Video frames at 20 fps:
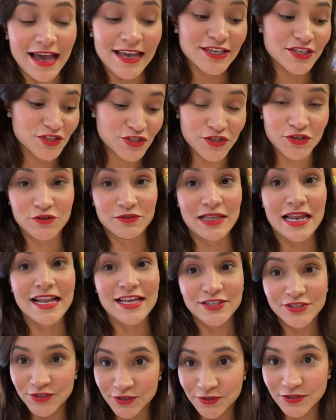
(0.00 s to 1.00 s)
it's true that
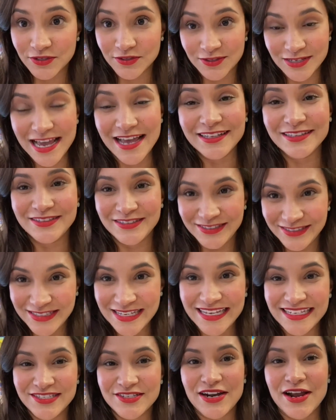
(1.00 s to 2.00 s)
I
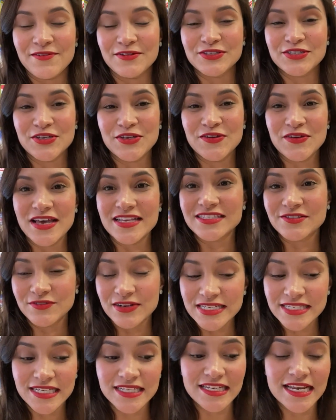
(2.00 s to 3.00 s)
did travel to US
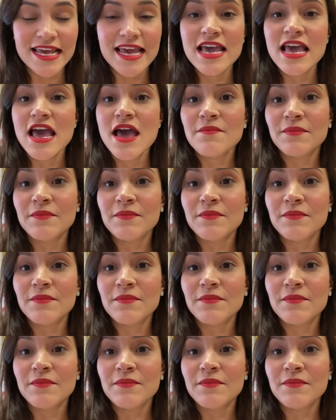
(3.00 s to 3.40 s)
recently,